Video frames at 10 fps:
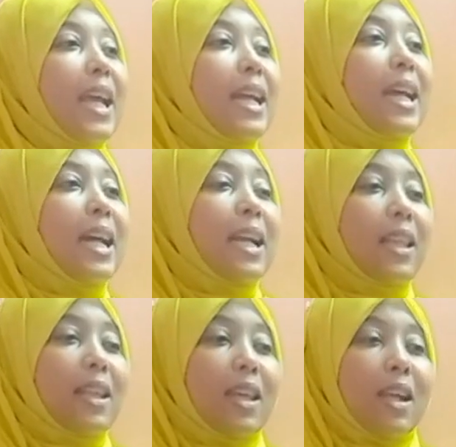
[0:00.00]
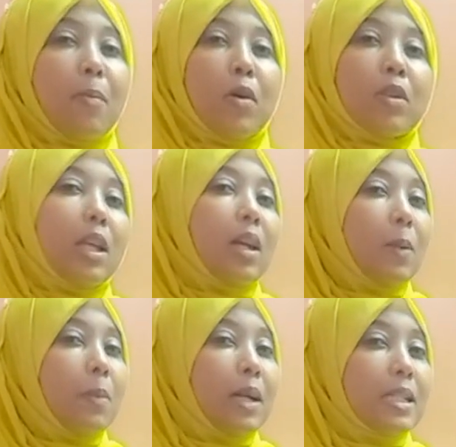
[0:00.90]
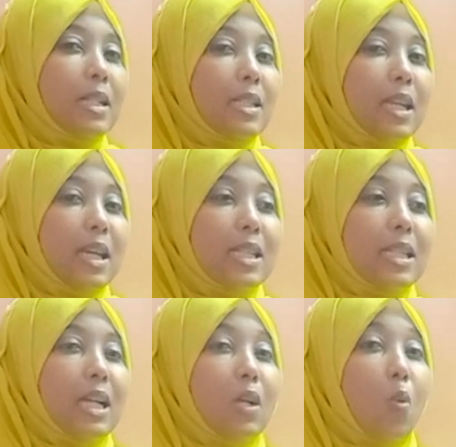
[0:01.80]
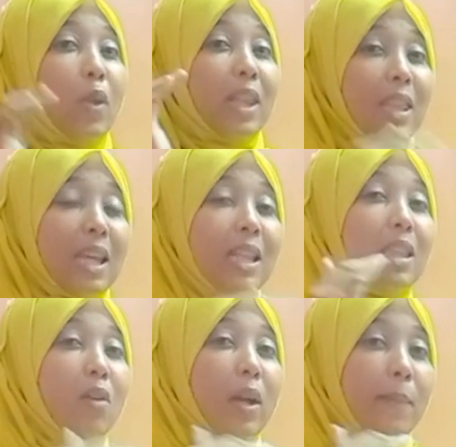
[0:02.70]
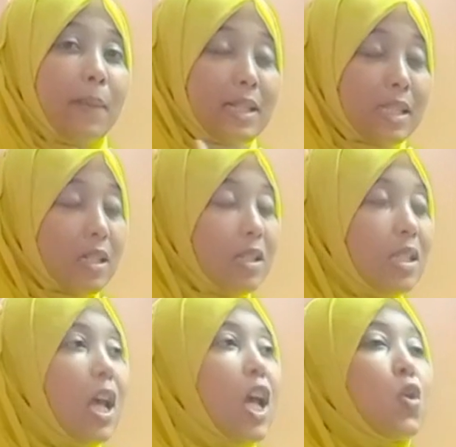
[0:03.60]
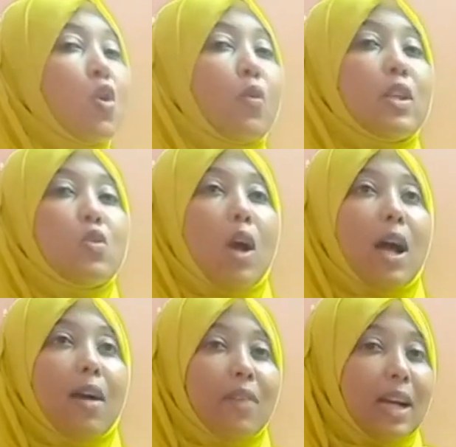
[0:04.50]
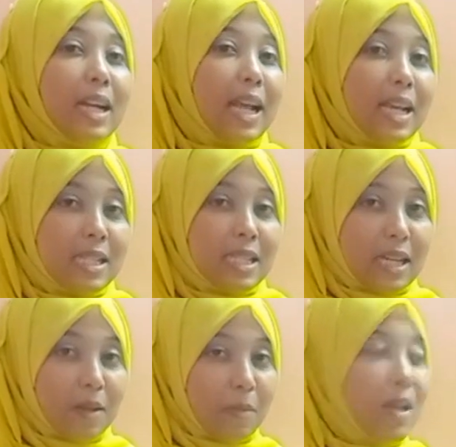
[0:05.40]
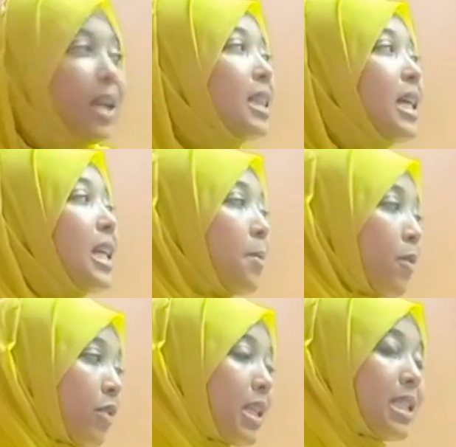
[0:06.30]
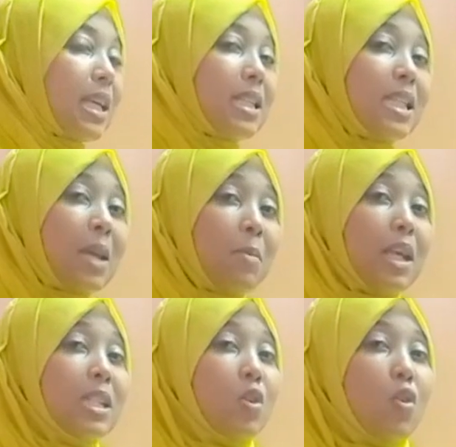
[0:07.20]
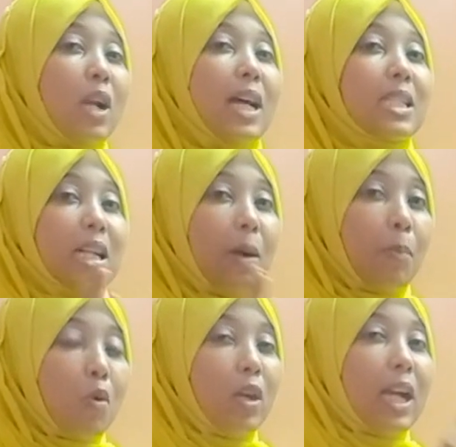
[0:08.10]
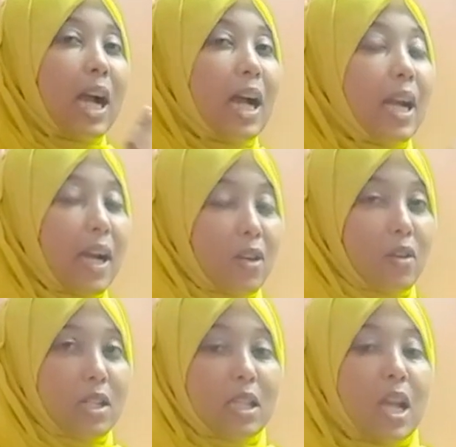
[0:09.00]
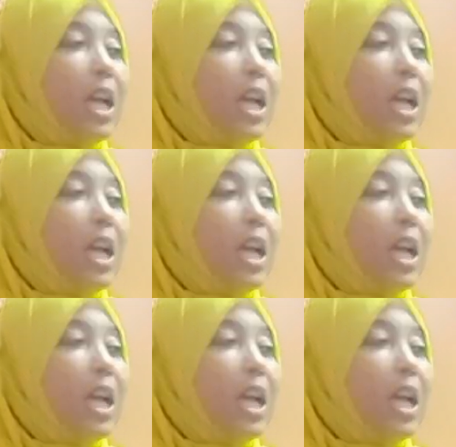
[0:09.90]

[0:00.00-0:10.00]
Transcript: And another thing about the red blood cells is that within the red blood cells, you're going to have an enzyme. The name of this enzyme is known as carbonic anhydrase.